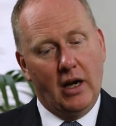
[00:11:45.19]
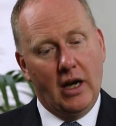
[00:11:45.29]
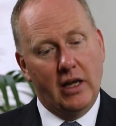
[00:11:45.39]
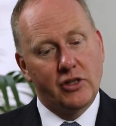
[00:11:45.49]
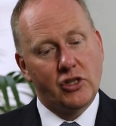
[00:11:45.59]

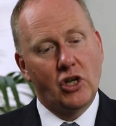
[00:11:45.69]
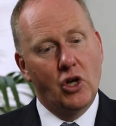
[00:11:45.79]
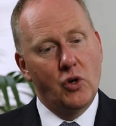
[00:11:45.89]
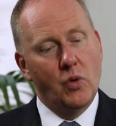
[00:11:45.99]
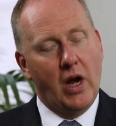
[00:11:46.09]
And
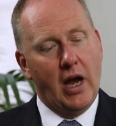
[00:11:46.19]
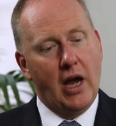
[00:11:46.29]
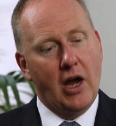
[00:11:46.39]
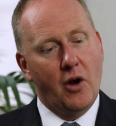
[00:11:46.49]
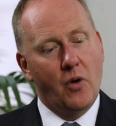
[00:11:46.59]
so
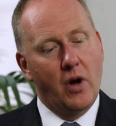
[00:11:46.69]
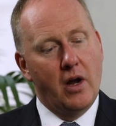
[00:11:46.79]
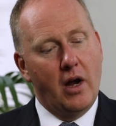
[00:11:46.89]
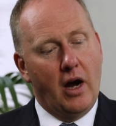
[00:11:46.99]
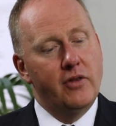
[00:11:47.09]
how
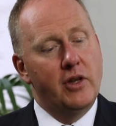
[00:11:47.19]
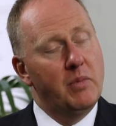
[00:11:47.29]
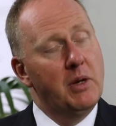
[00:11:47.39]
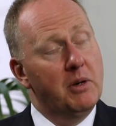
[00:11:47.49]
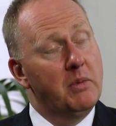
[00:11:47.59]
I
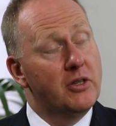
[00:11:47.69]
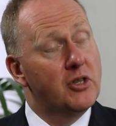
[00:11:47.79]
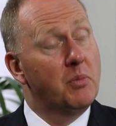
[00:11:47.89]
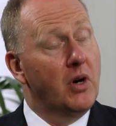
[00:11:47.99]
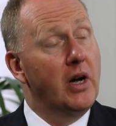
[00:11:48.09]
think people have been
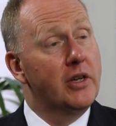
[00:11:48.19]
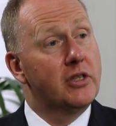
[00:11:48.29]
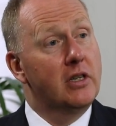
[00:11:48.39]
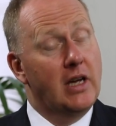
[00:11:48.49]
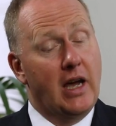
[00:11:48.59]

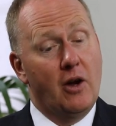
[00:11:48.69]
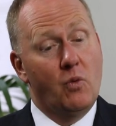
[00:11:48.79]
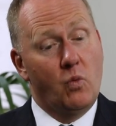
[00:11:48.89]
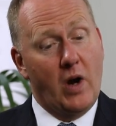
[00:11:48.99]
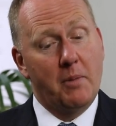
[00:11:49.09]
surprised at how
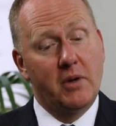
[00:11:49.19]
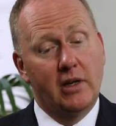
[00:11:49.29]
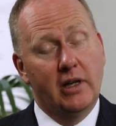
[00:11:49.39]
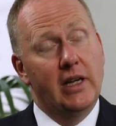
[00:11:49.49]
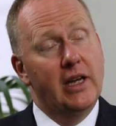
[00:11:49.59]

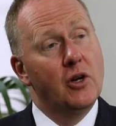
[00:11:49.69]
rapidly